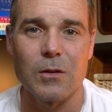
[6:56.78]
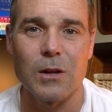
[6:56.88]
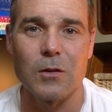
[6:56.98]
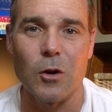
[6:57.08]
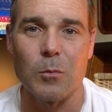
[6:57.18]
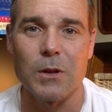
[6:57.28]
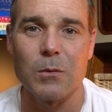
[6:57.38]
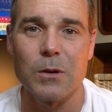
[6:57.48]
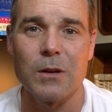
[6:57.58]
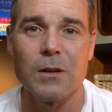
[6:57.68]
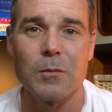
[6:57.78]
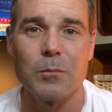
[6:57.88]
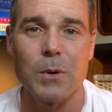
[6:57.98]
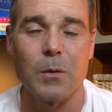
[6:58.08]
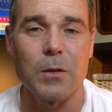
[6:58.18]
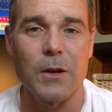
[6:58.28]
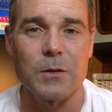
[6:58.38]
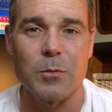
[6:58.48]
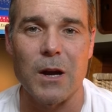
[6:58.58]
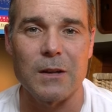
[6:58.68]
it normally would, but with lots
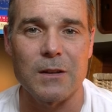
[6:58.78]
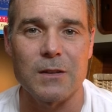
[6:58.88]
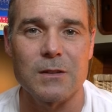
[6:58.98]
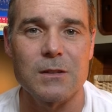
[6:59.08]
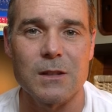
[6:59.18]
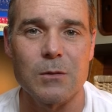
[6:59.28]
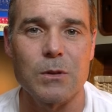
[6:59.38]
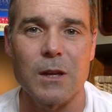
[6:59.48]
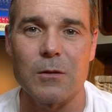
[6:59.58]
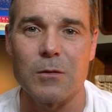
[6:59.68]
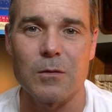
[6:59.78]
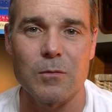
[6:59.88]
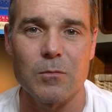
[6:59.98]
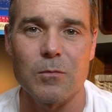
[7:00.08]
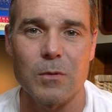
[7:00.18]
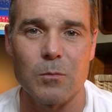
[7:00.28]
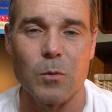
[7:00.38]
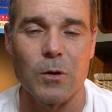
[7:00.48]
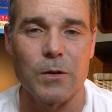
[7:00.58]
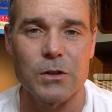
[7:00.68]
of practice it would get
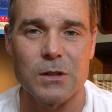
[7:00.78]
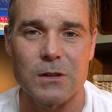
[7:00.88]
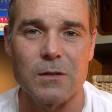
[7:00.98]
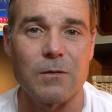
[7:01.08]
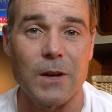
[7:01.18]
more efficient and